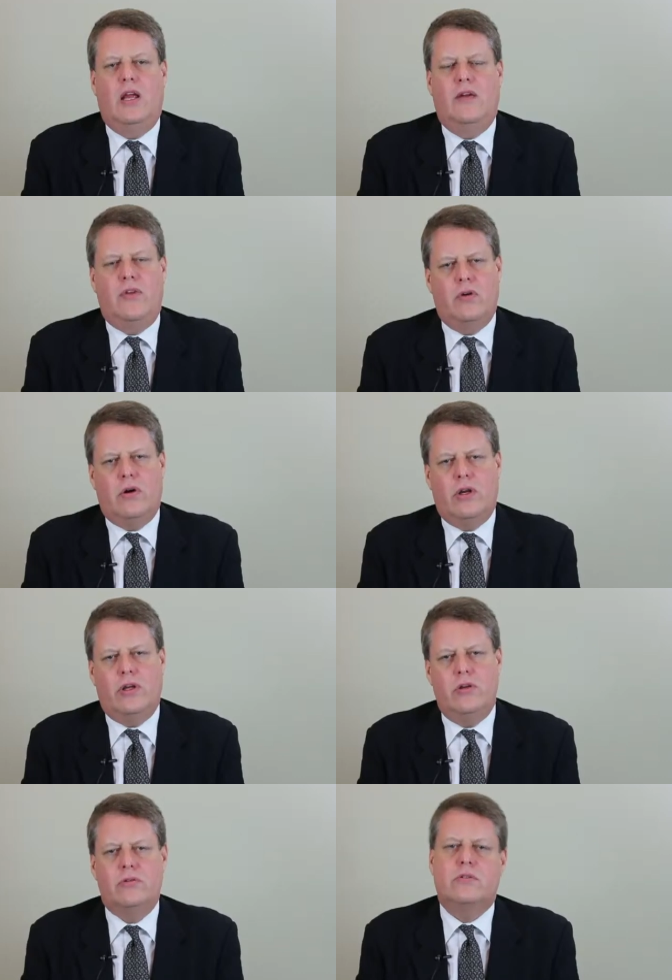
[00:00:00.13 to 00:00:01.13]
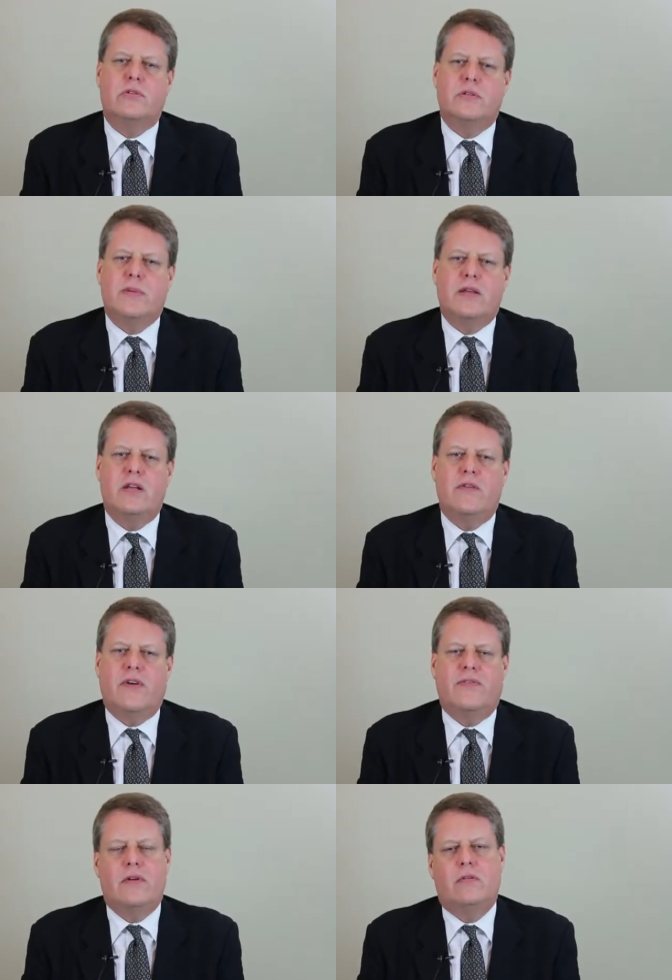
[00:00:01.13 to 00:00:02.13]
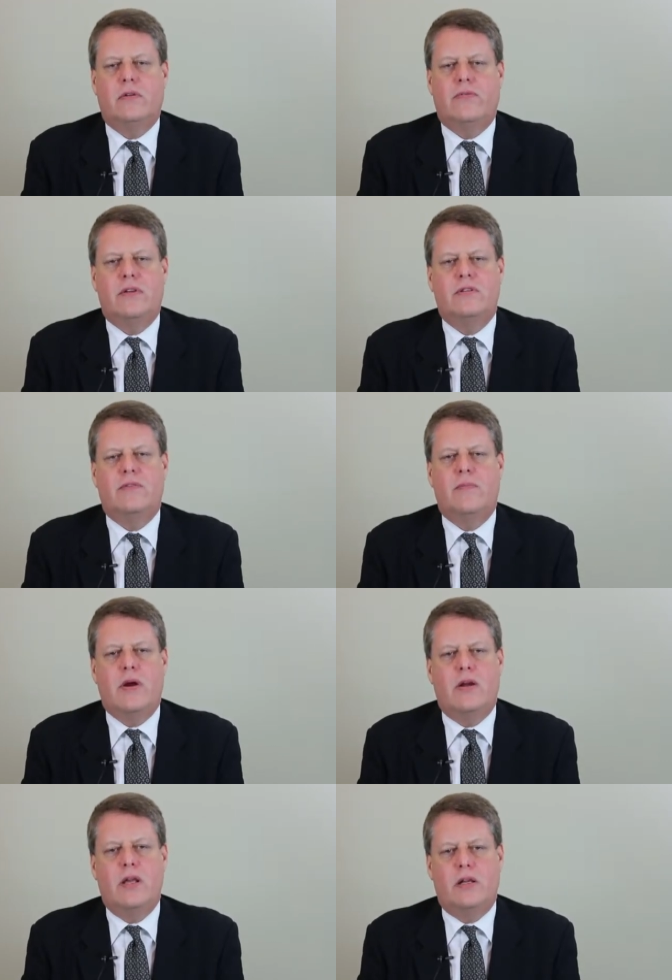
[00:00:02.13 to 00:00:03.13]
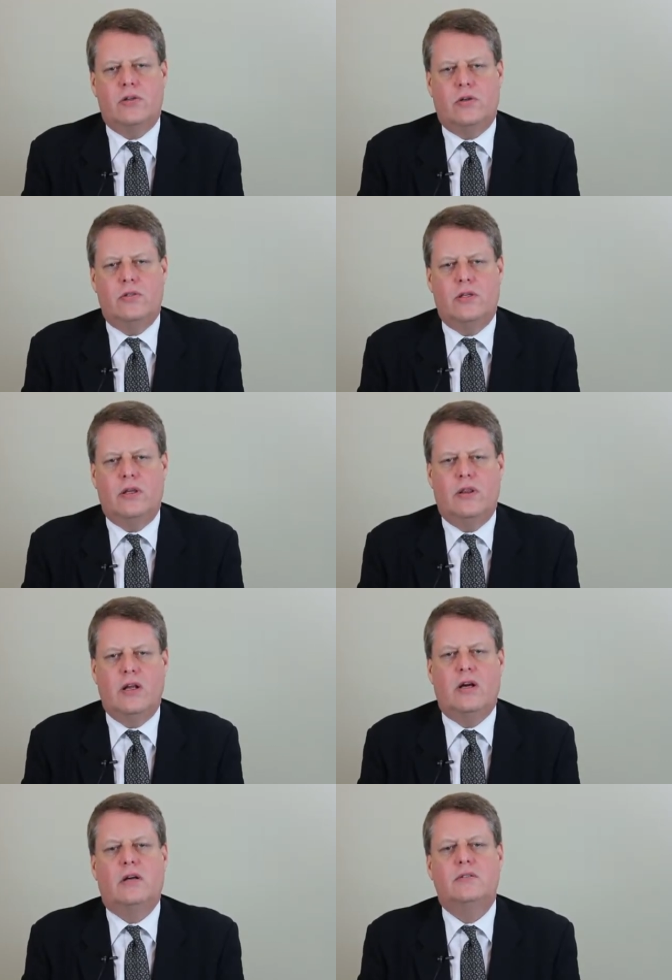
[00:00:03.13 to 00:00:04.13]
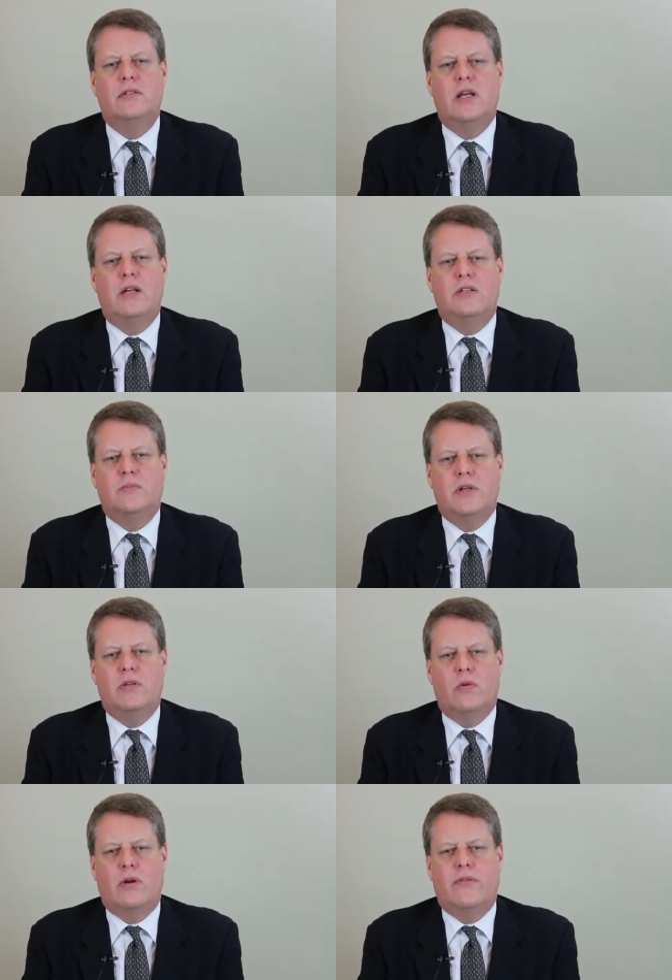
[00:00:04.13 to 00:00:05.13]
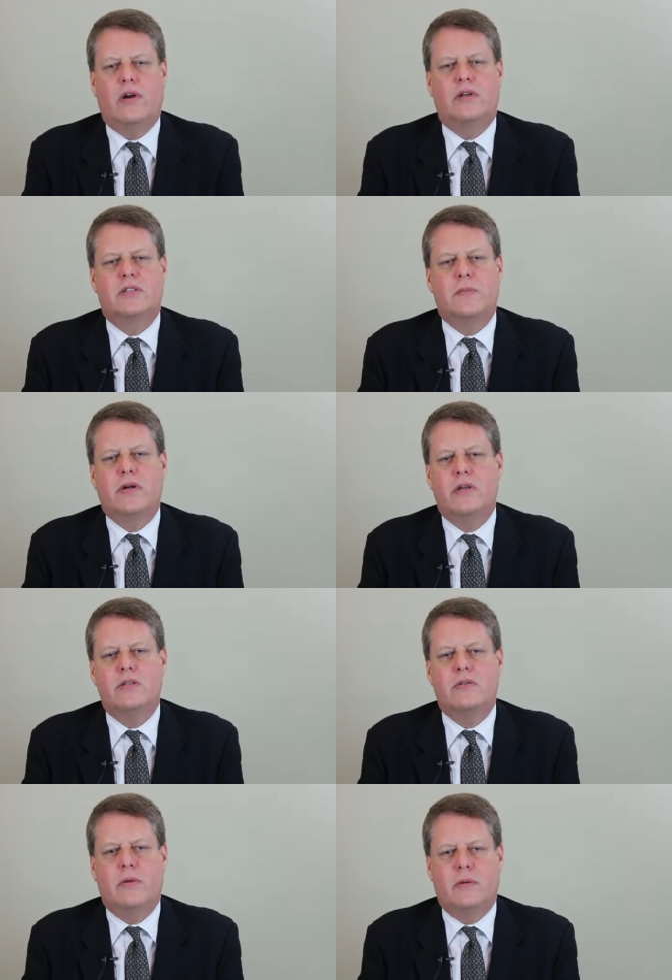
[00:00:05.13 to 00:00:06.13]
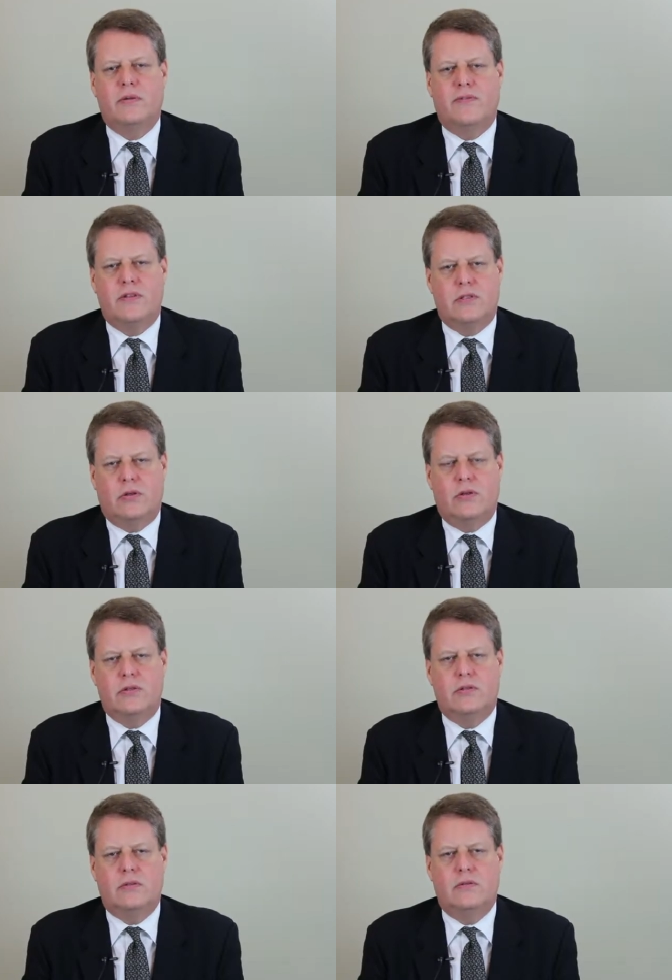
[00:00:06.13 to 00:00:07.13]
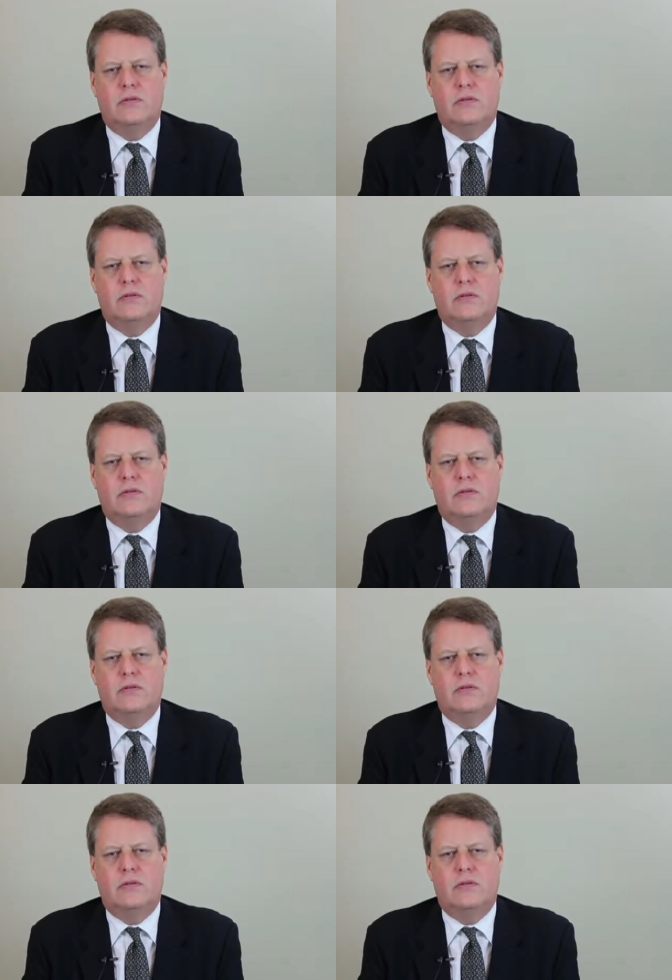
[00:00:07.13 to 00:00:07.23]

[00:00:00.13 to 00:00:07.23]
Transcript: If you are accused or suspected of a federal offense in Marietta, Georgia, then call today to speak to one of our experienced criminal defense lawyers.